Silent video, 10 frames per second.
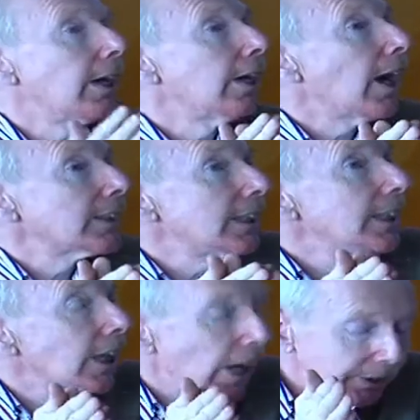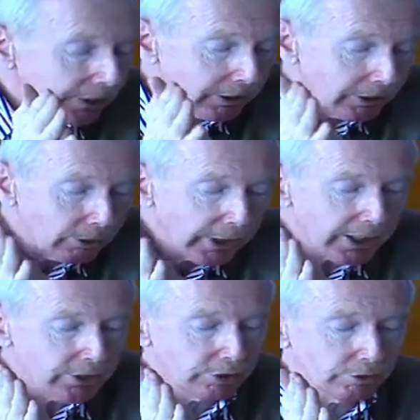as he carried out a
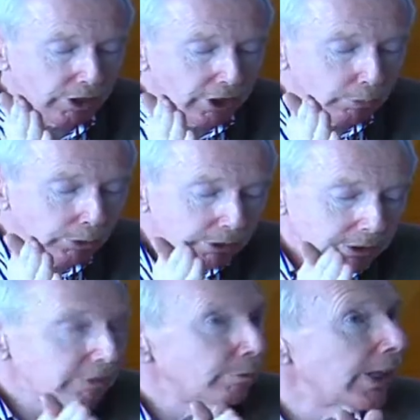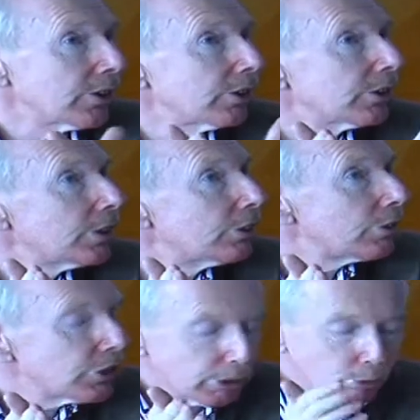range of punitive measures. His
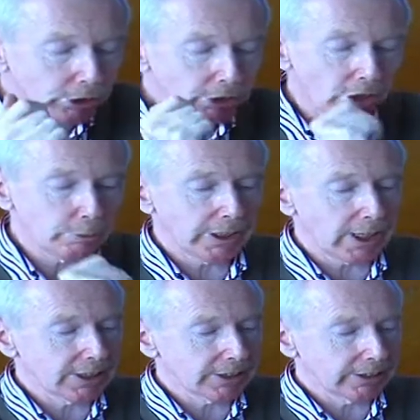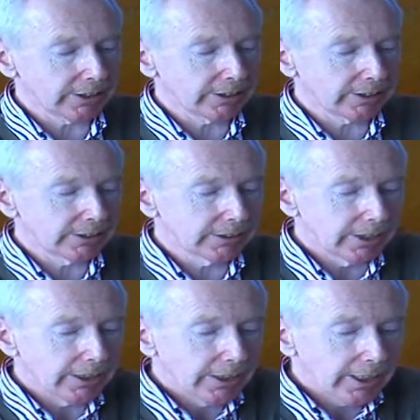regime would not be isolated.
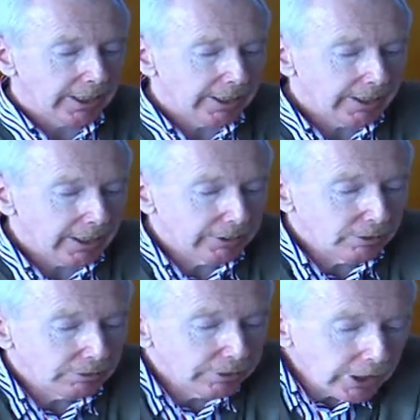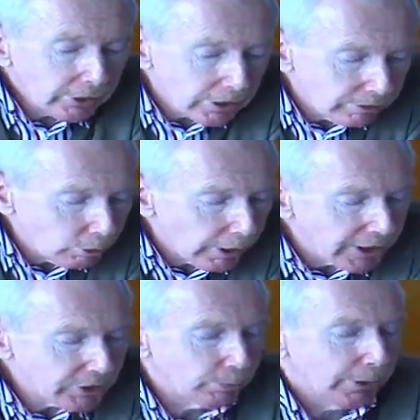I think failure of the
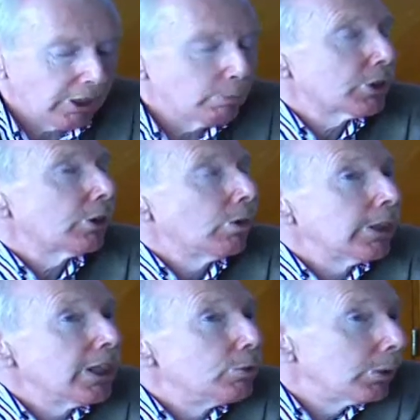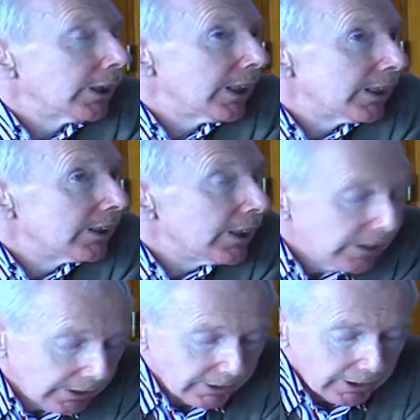West to become strongly implicated in
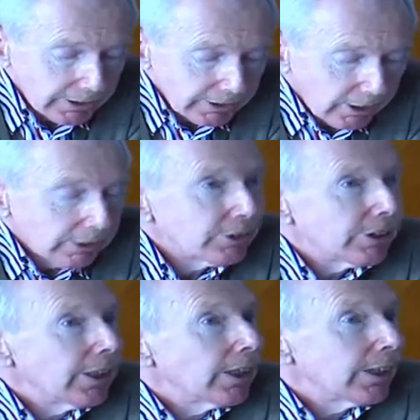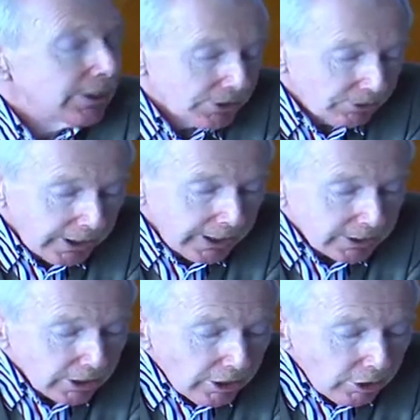the country and its fate
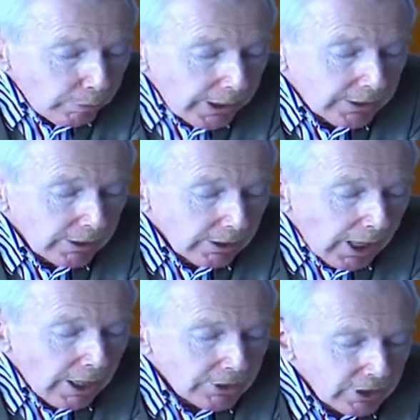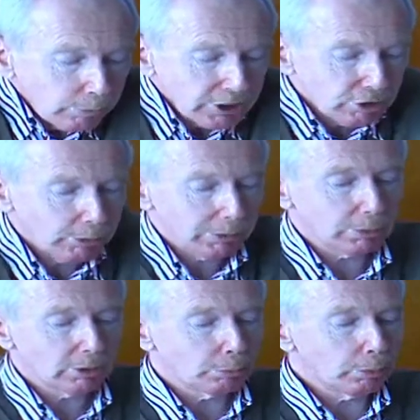meant that large numbers of
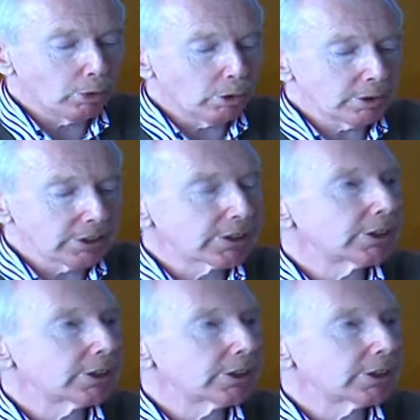people opposed